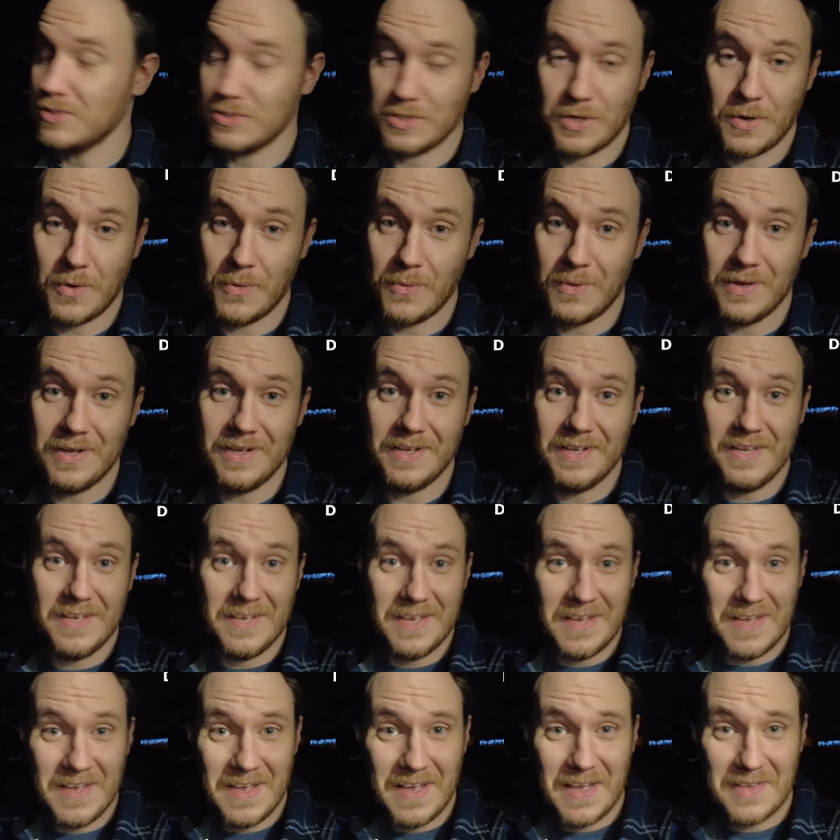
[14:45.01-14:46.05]
So
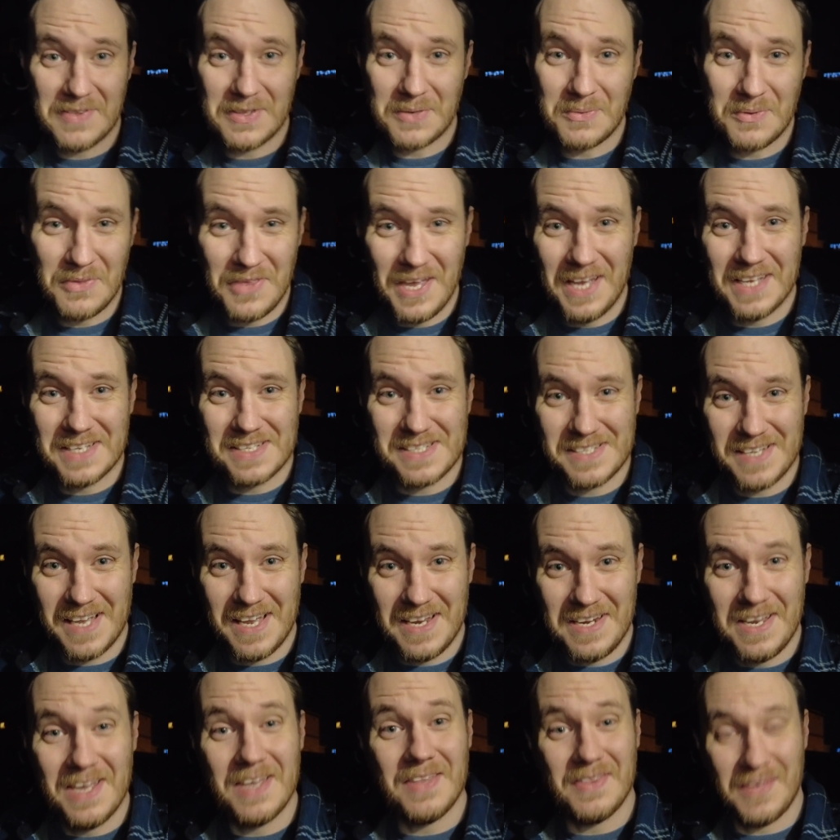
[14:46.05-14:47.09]
I think with that
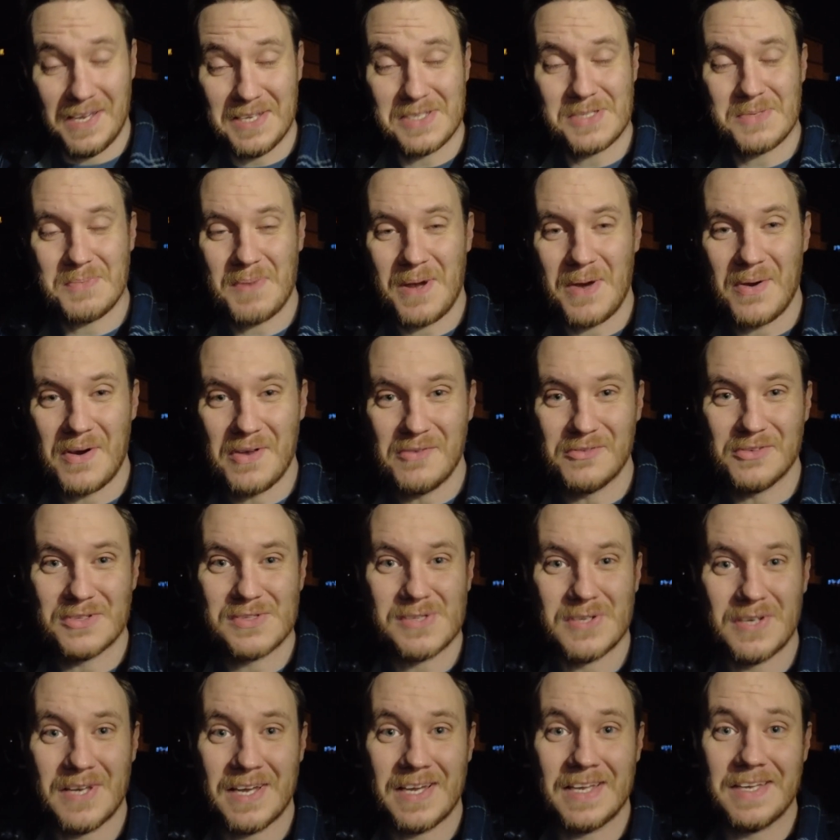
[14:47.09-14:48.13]
said, that's about it for
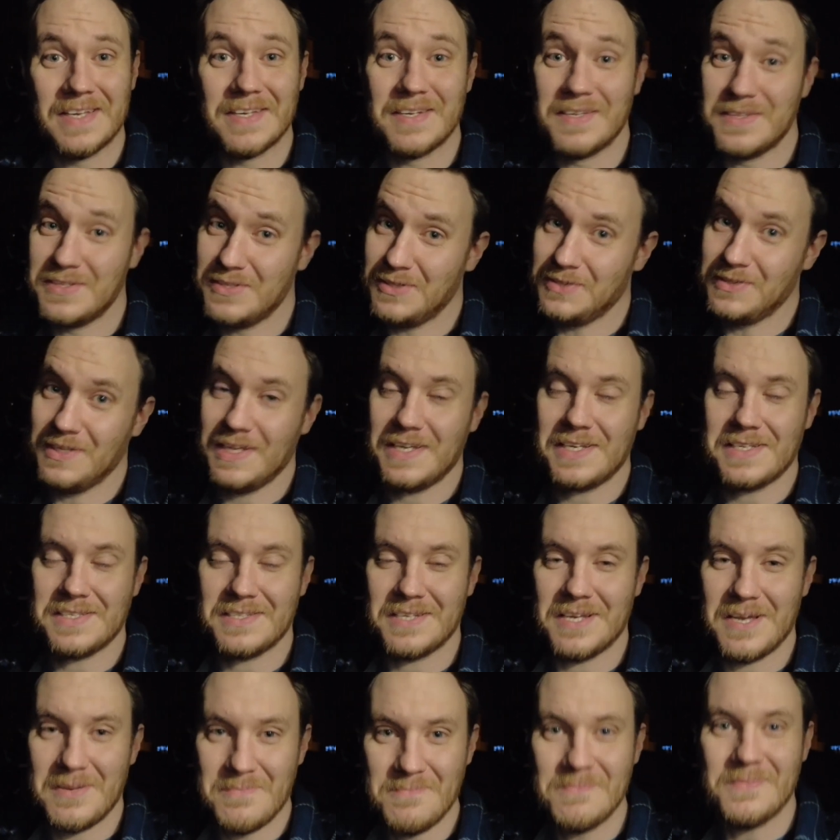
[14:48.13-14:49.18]
tonight, and until next
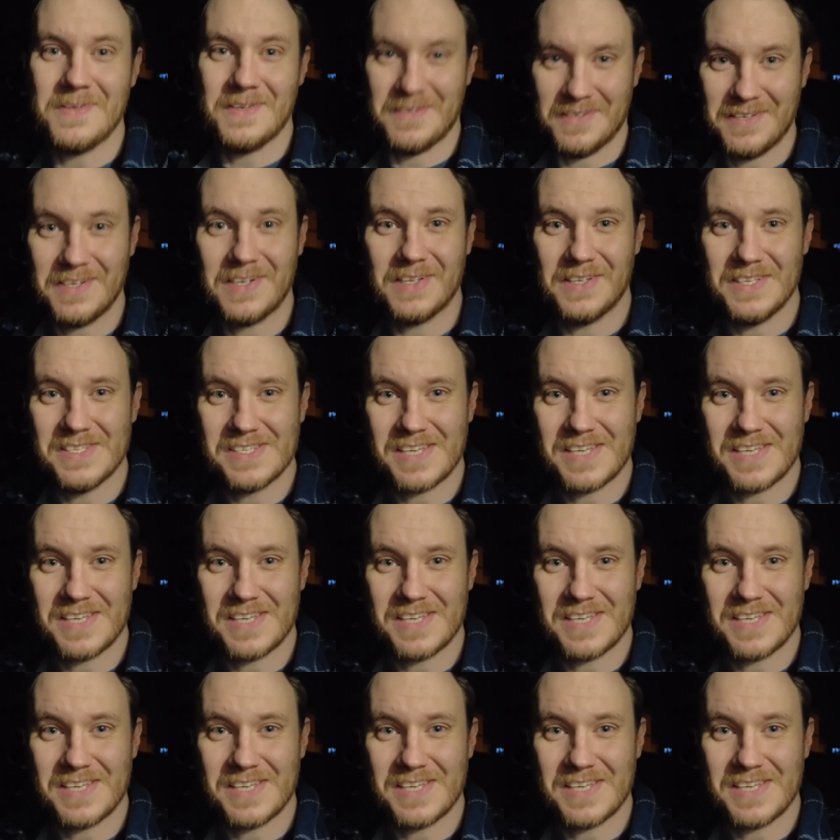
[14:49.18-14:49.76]
time, clear